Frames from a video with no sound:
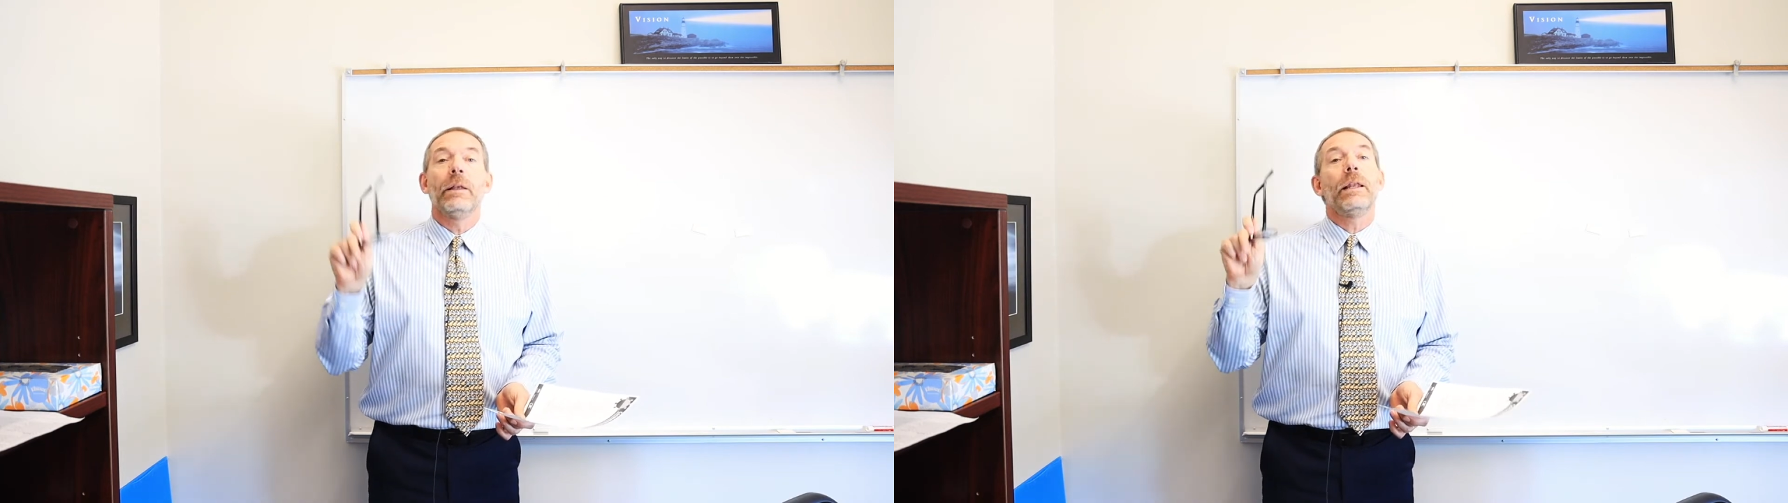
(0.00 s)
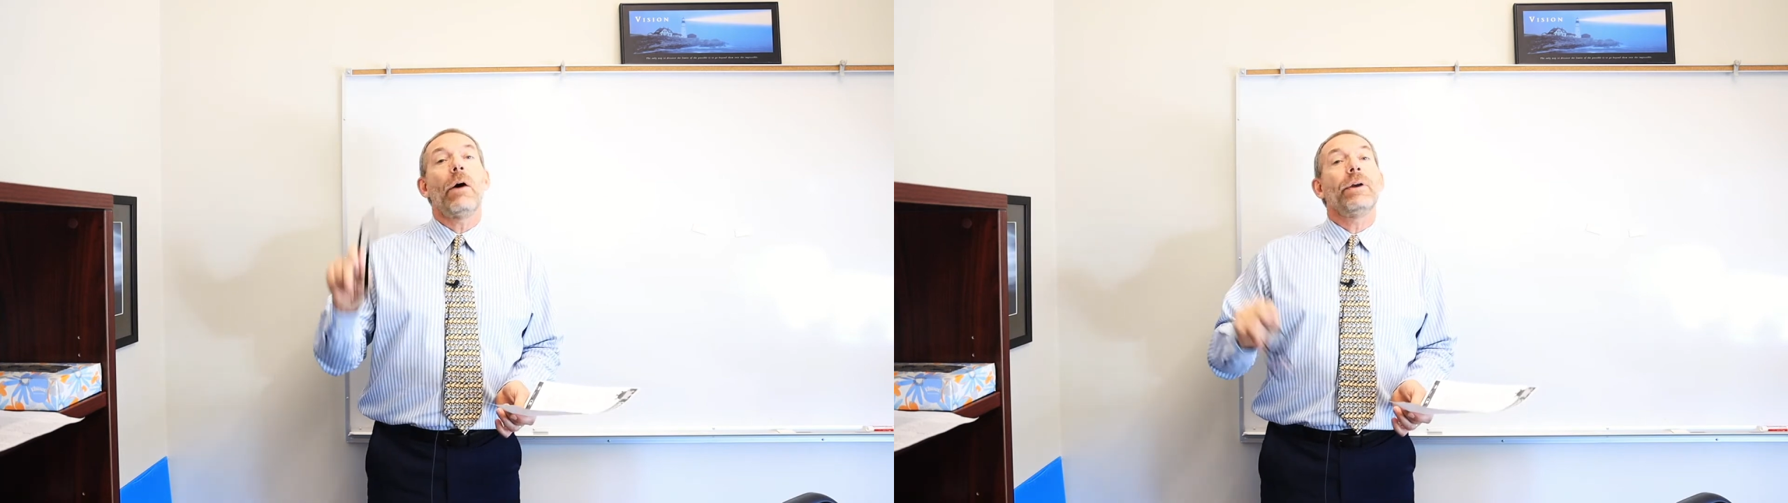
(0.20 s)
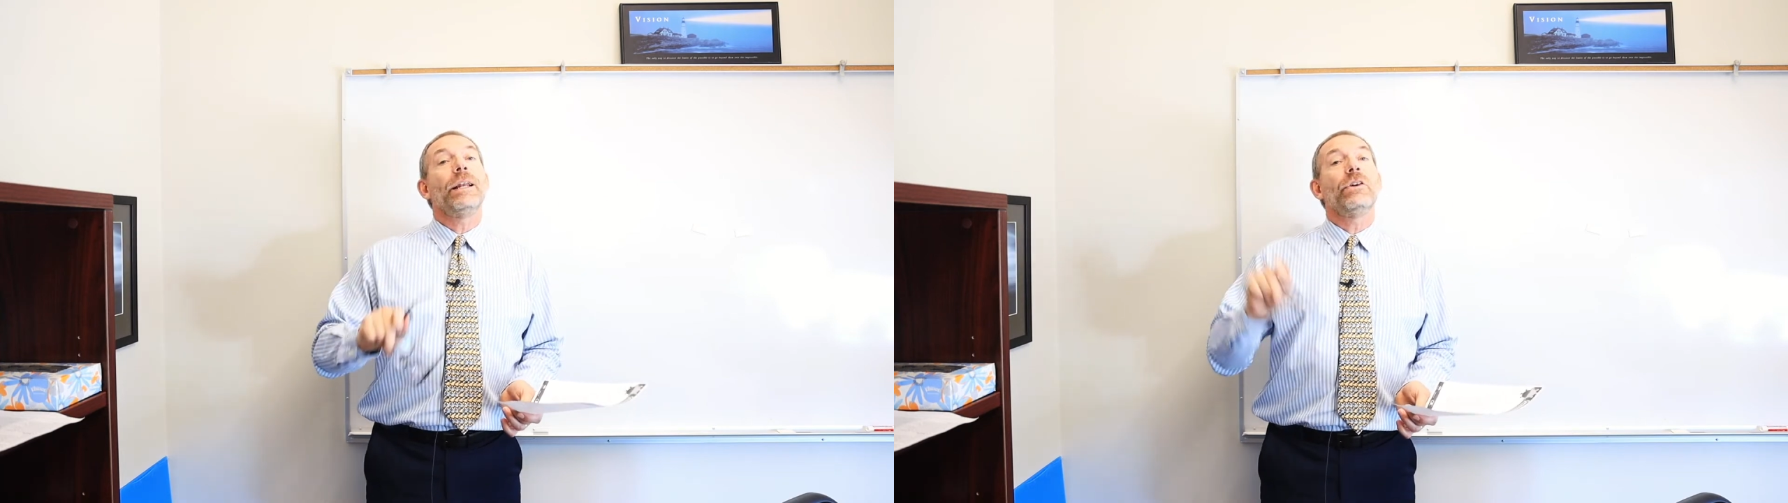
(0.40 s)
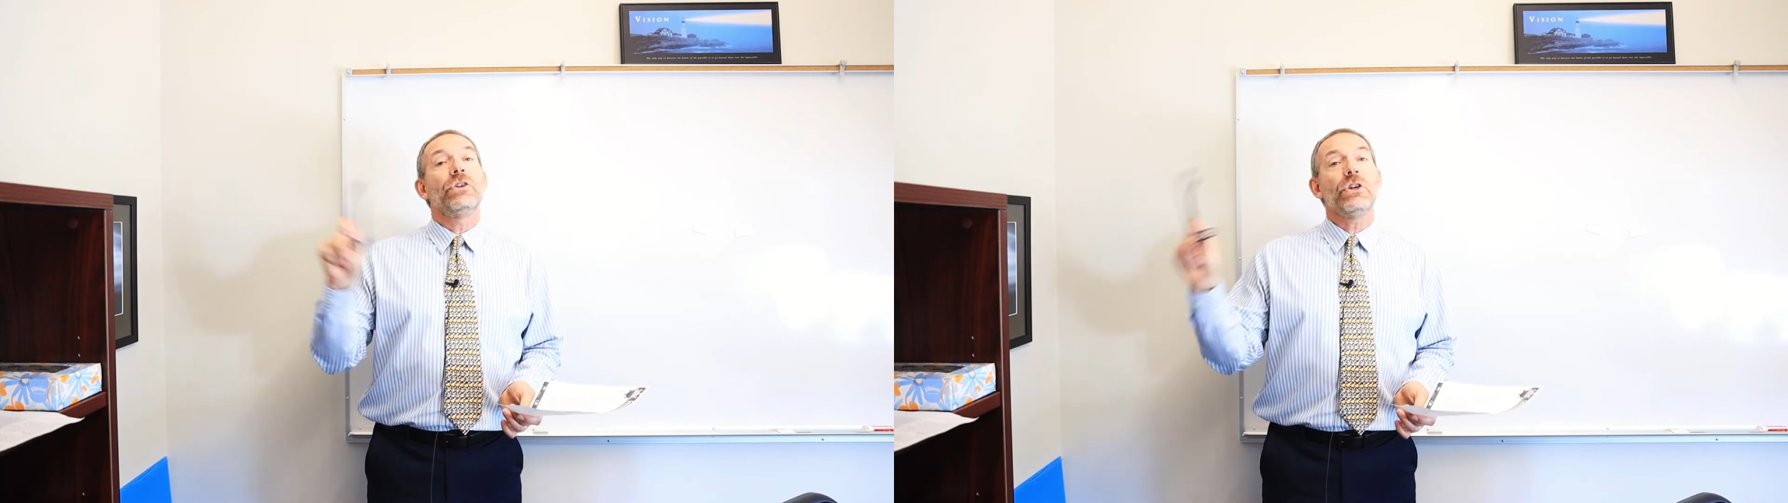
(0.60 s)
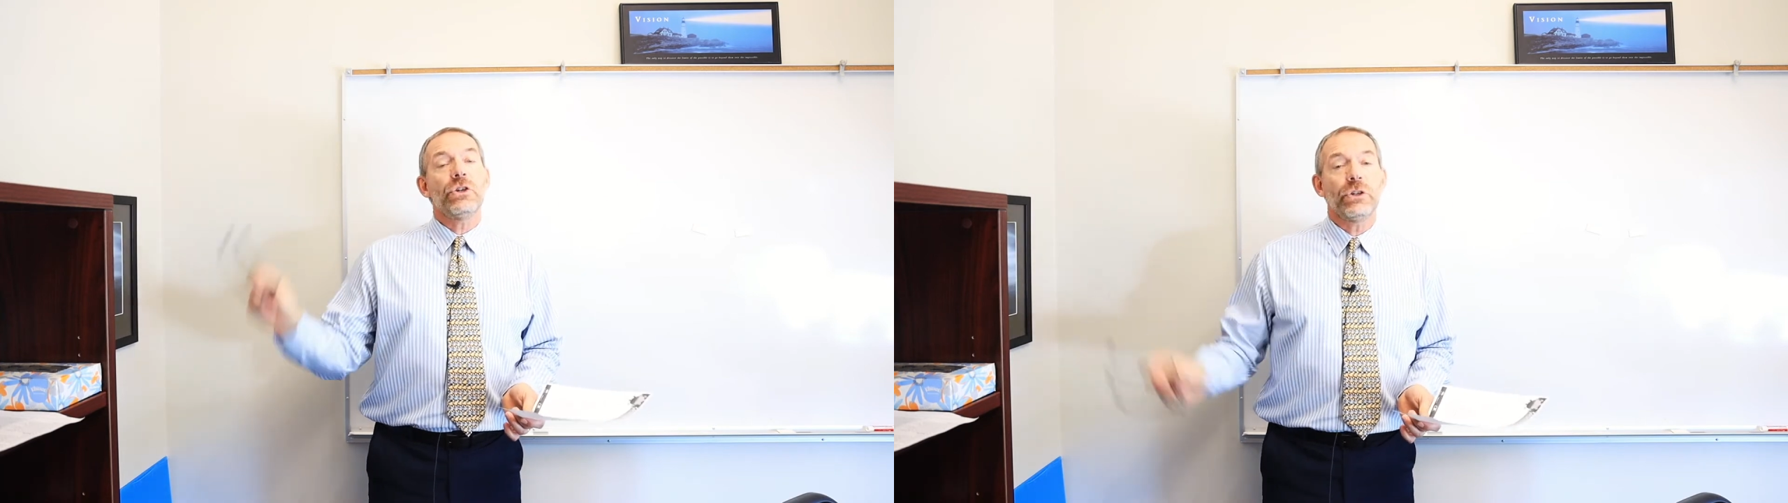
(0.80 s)
Now, in
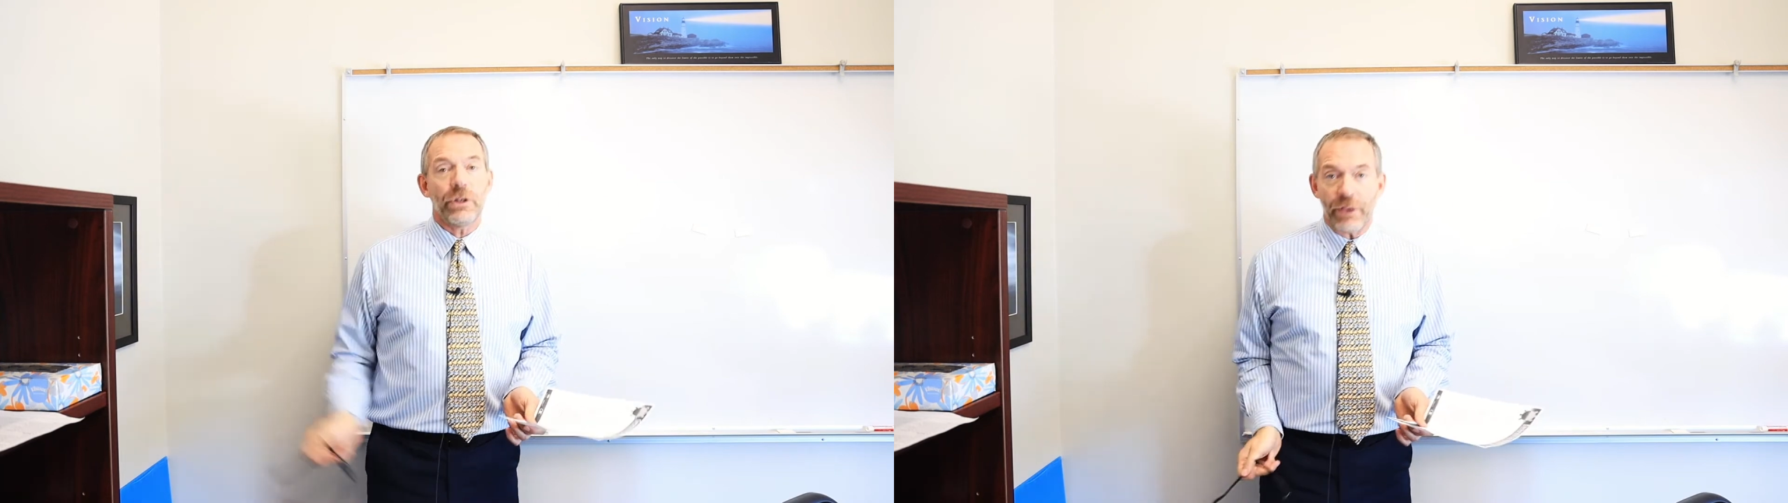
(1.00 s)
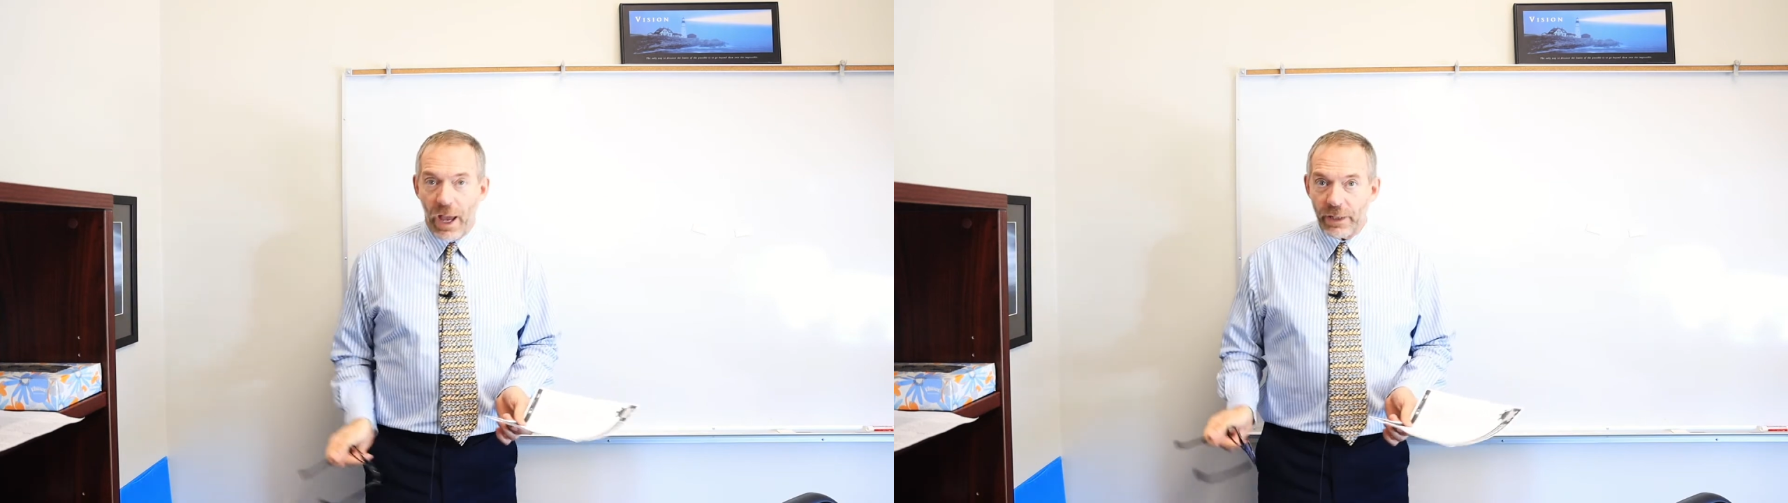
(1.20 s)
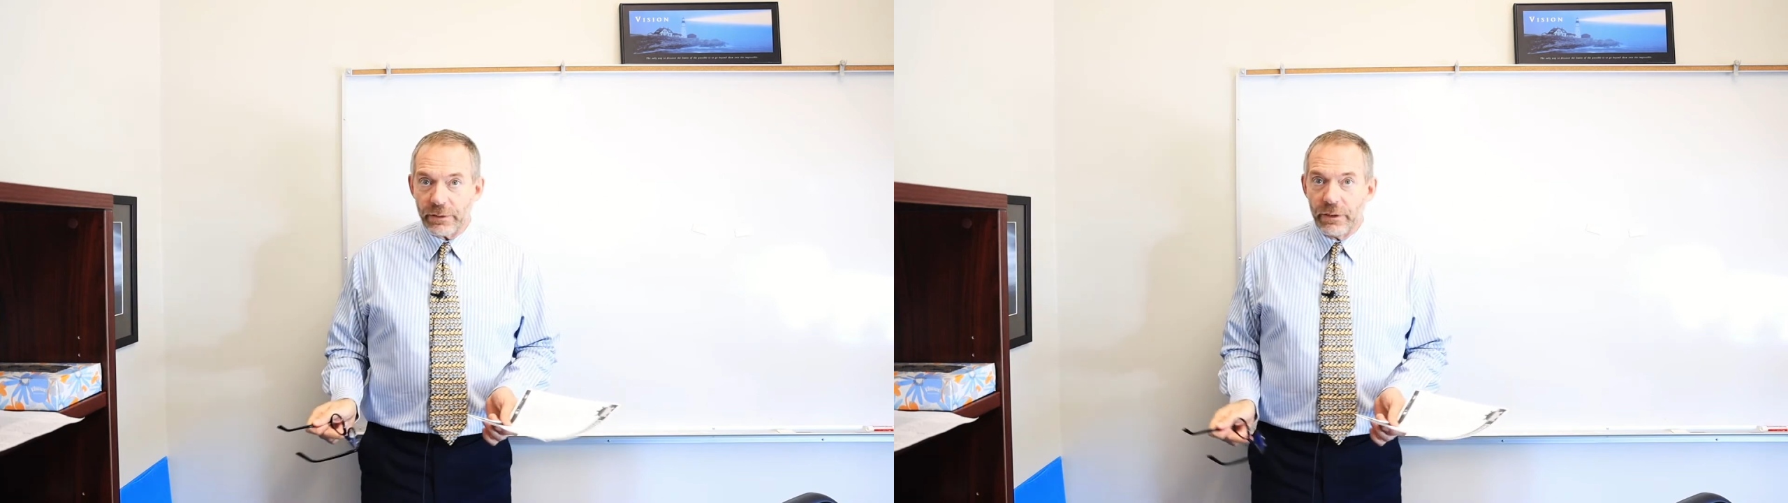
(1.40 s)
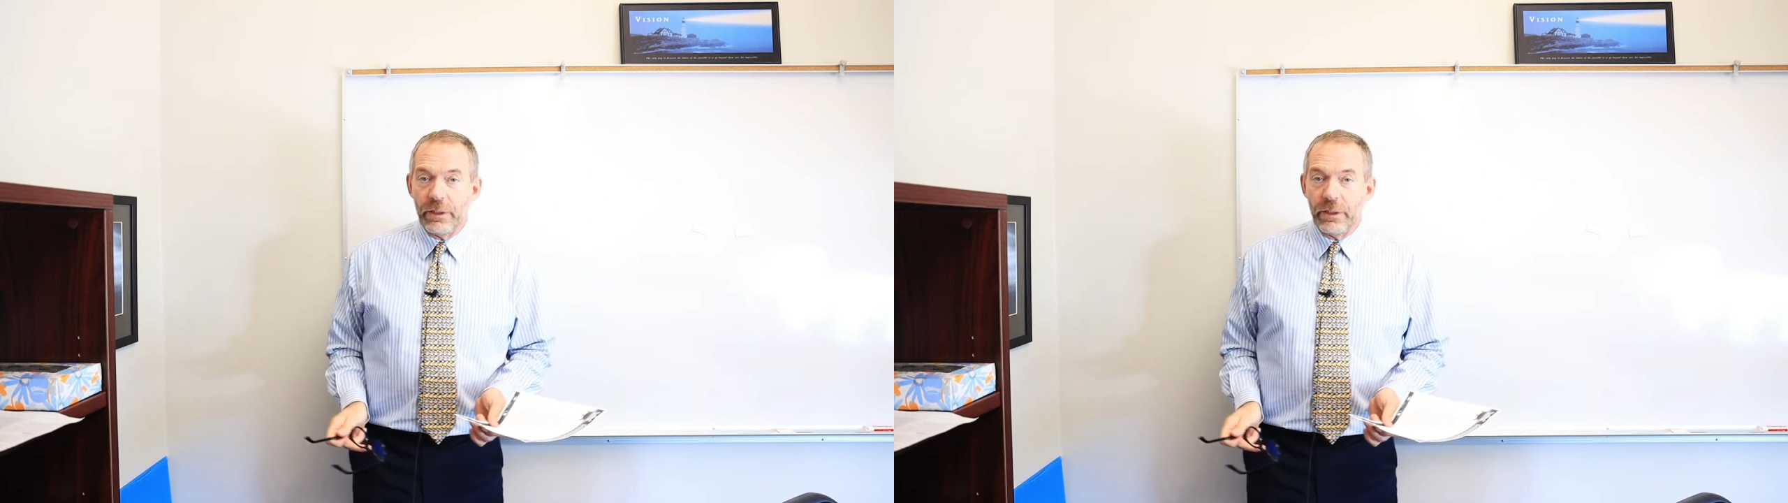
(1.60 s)
addition to that,